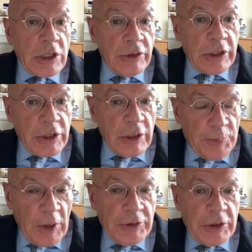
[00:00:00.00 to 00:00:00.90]
so the, the,
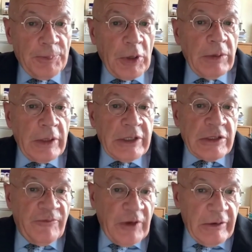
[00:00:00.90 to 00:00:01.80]
pro the problem
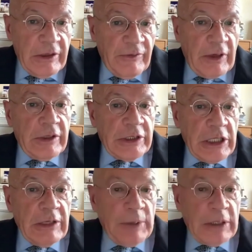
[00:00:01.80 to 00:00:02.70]
is very, very
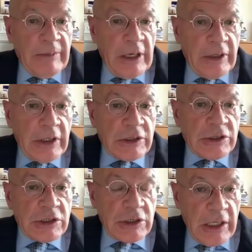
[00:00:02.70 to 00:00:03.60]
deep in American
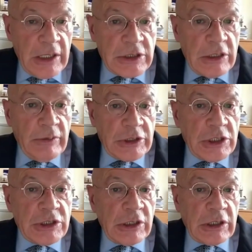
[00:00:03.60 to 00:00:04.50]
society, which
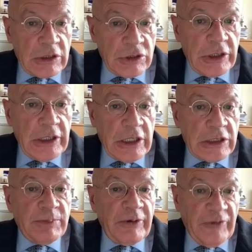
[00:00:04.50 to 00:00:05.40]
is the country
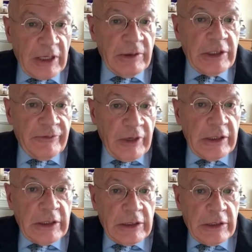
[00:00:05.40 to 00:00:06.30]
is profoundly
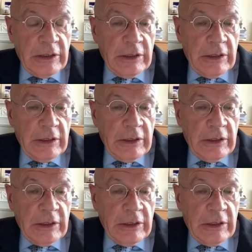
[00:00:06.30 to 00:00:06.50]
divided.